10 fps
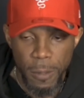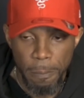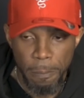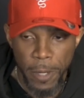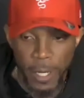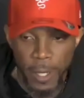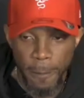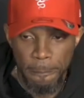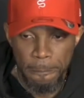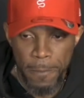But um,
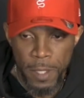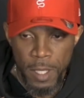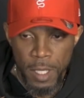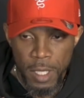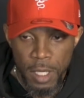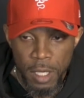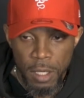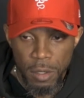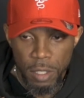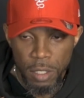you
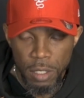know, the,